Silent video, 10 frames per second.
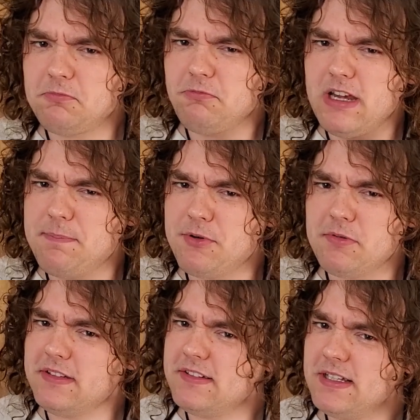
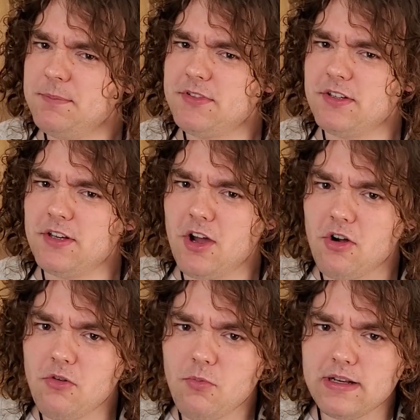reboot seems to
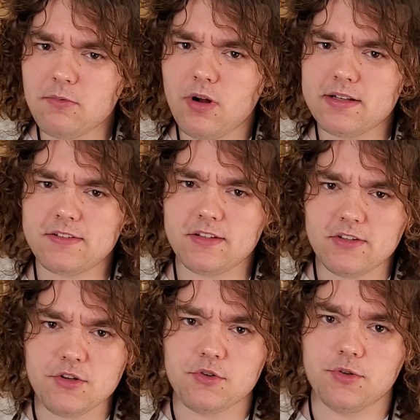know what it wants to
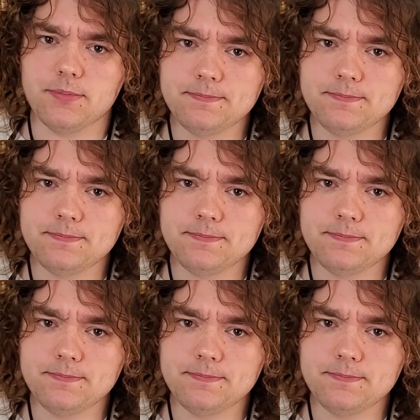do.